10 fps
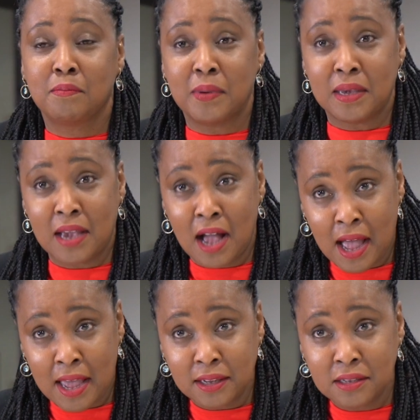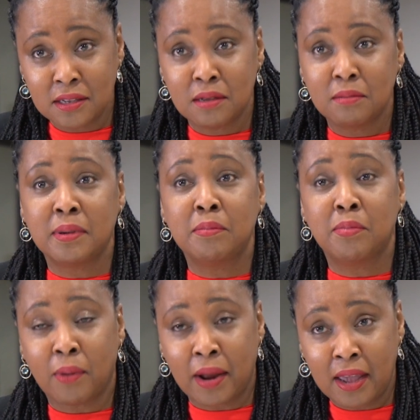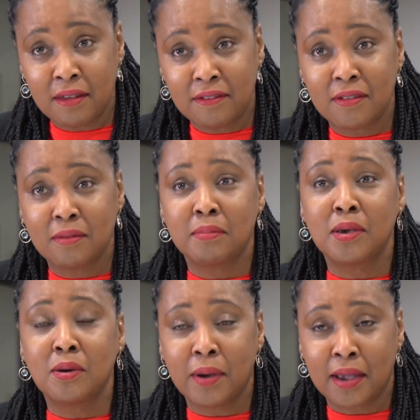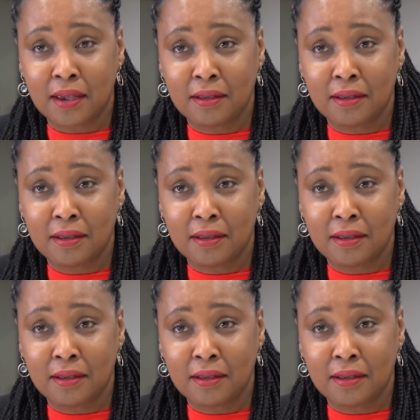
be kind, be brave, be quick.